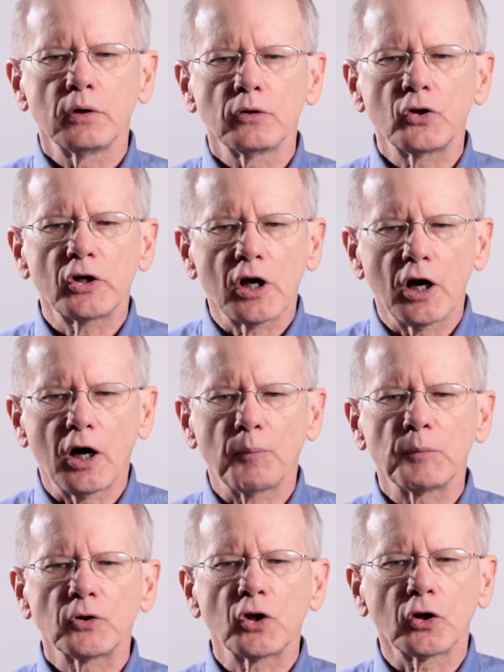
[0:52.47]
to come
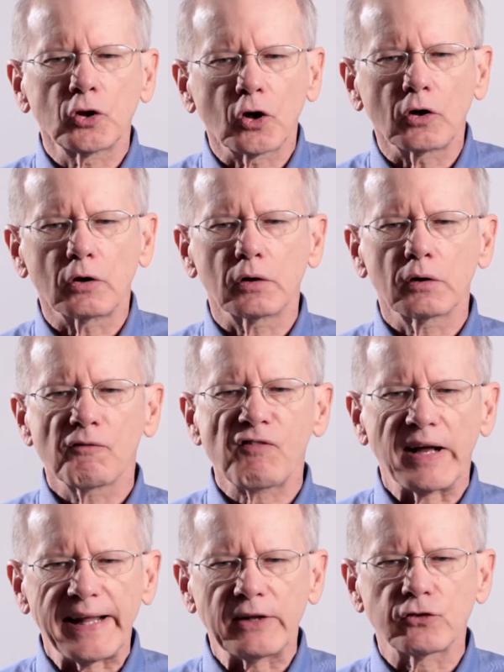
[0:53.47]
to learn
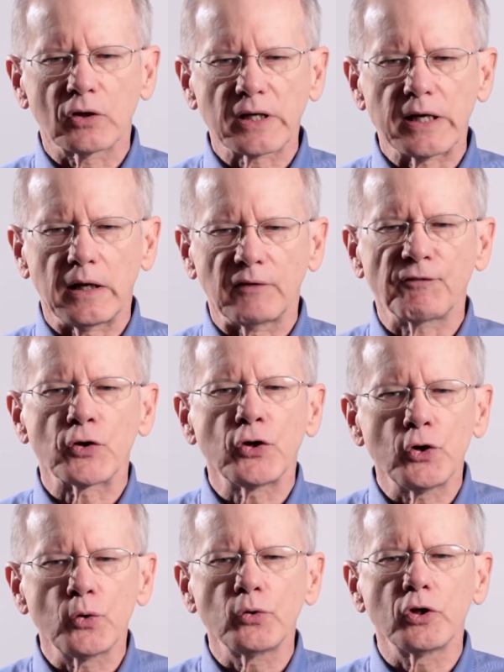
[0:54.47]
financial accounting, for
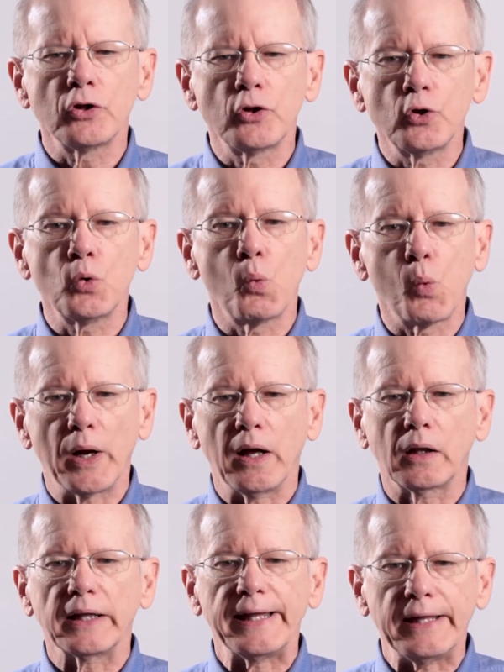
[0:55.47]
you to do
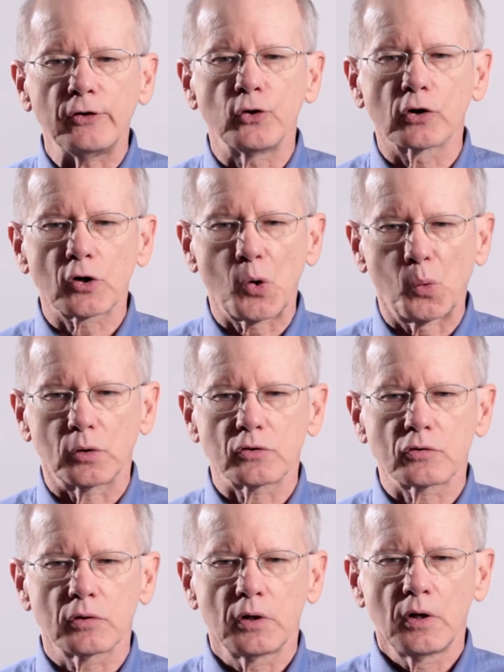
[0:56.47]
well in your course,